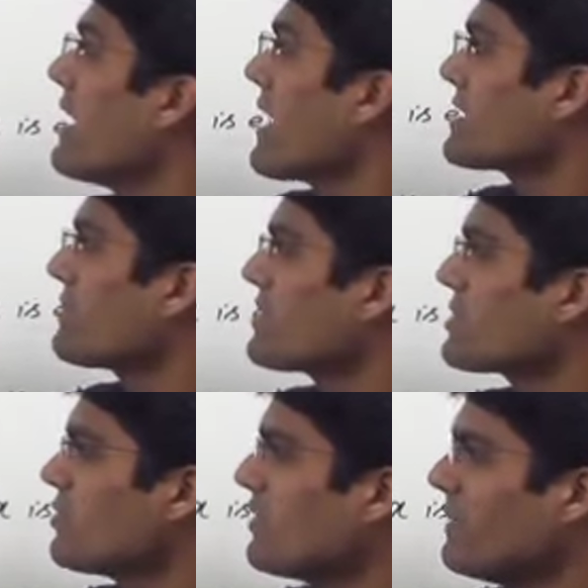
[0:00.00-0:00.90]
x
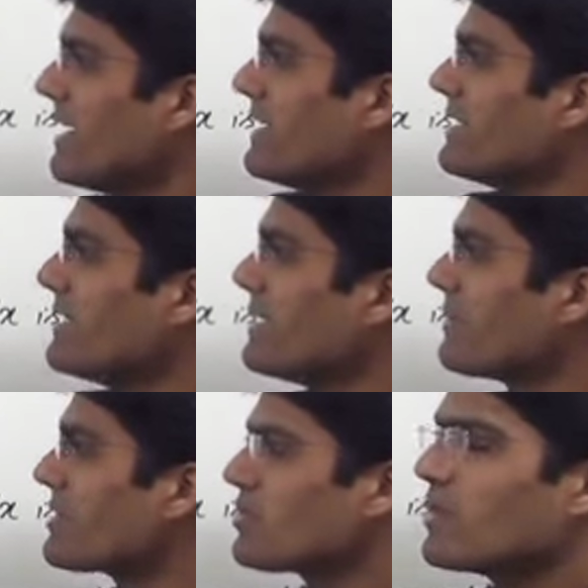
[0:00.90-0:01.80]
plus 2 will be 83
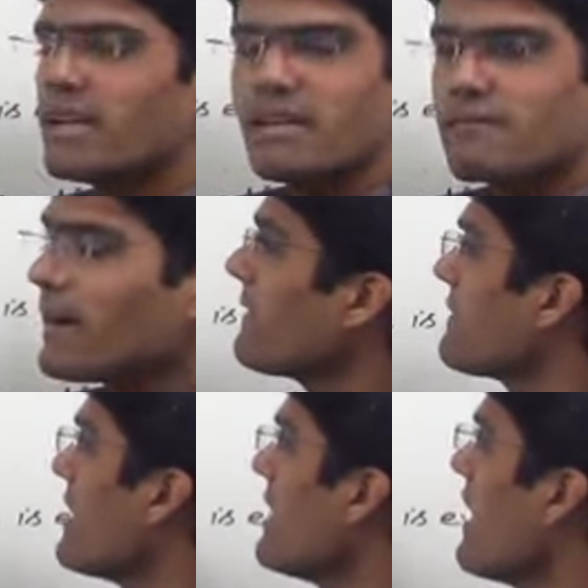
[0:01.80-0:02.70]
plus 2, 85,